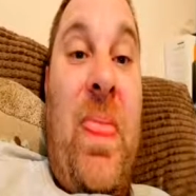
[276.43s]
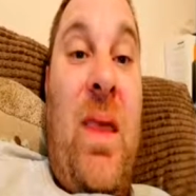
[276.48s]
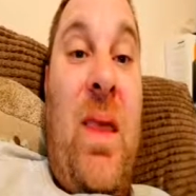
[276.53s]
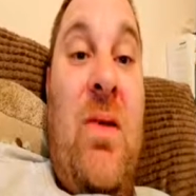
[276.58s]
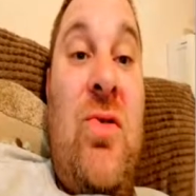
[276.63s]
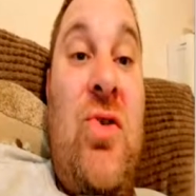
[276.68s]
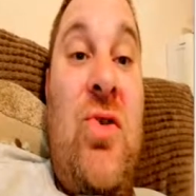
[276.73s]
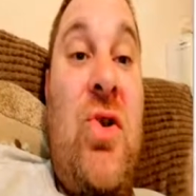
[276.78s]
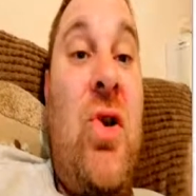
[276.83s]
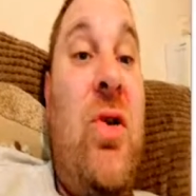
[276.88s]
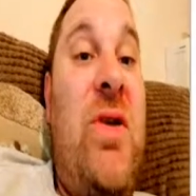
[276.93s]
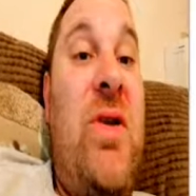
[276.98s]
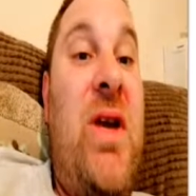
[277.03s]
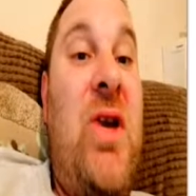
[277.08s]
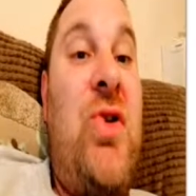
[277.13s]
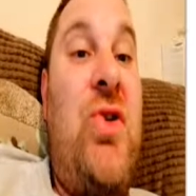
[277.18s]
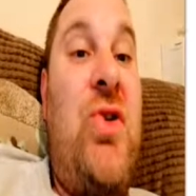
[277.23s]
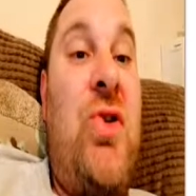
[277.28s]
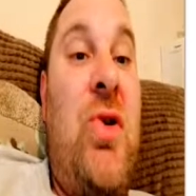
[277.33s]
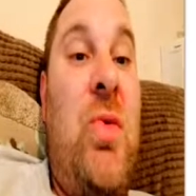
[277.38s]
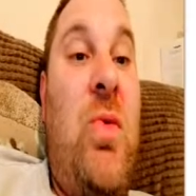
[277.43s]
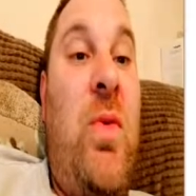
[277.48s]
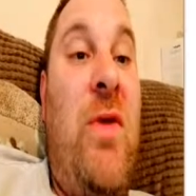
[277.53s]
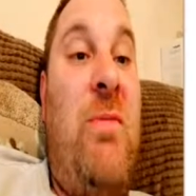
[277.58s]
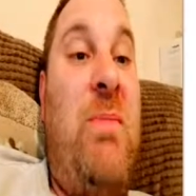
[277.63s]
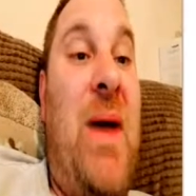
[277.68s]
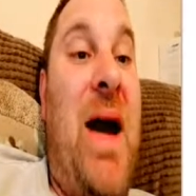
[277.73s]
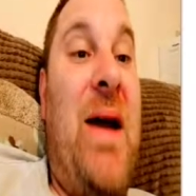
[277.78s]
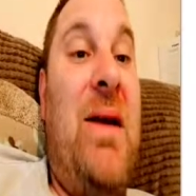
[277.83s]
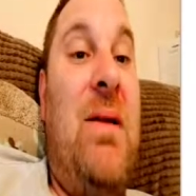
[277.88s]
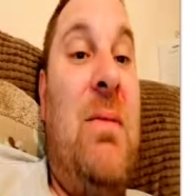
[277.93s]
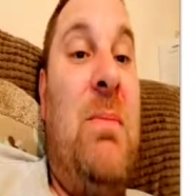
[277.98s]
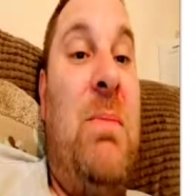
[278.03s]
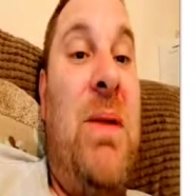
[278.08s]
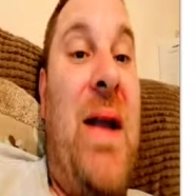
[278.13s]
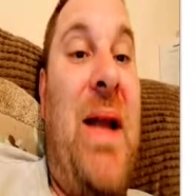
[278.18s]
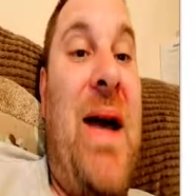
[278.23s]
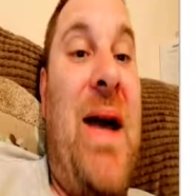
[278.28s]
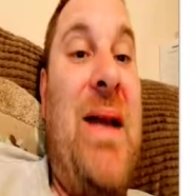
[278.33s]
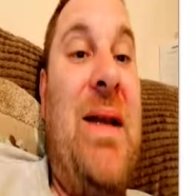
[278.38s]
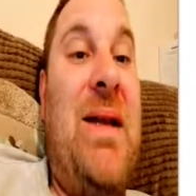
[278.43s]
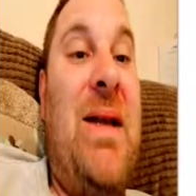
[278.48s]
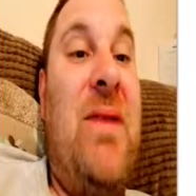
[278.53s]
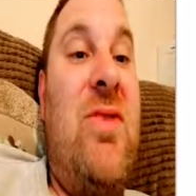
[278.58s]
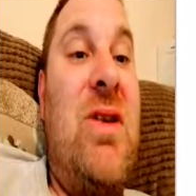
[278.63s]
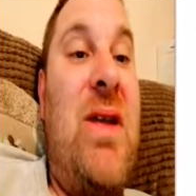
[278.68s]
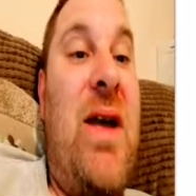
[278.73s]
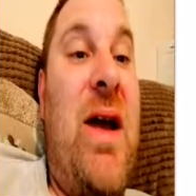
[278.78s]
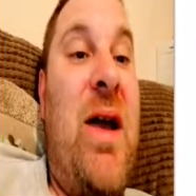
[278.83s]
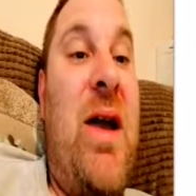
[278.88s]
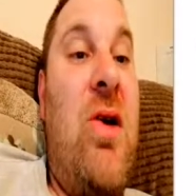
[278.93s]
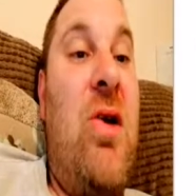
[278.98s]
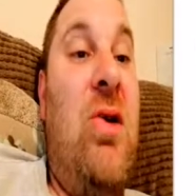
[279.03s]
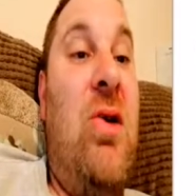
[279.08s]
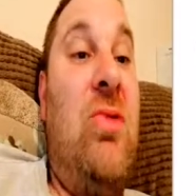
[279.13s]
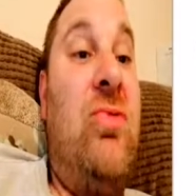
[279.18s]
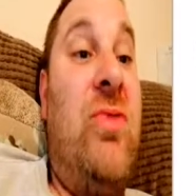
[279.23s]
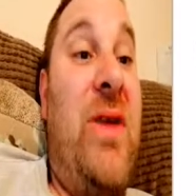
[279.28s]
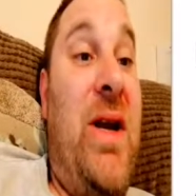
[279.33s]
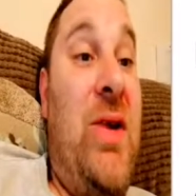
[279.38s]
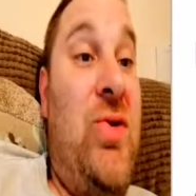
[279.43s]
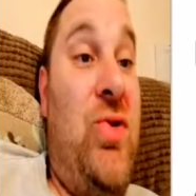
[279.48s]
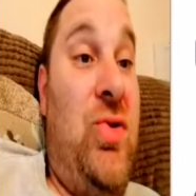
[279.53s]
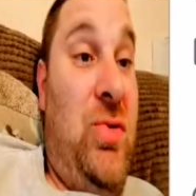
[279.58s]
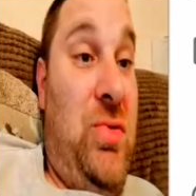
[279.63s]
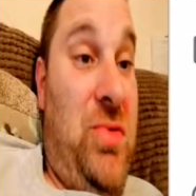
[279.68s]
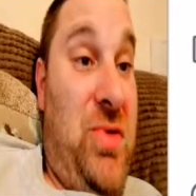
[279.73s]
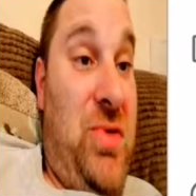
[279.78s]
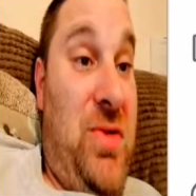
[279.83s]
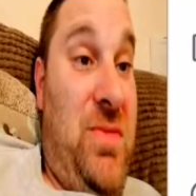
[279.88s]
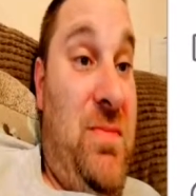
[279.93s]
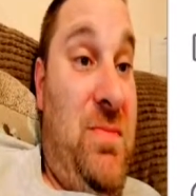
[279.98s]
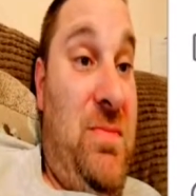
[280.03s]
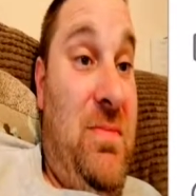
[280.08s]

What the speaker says: Show the issue with blindly relying on credentials.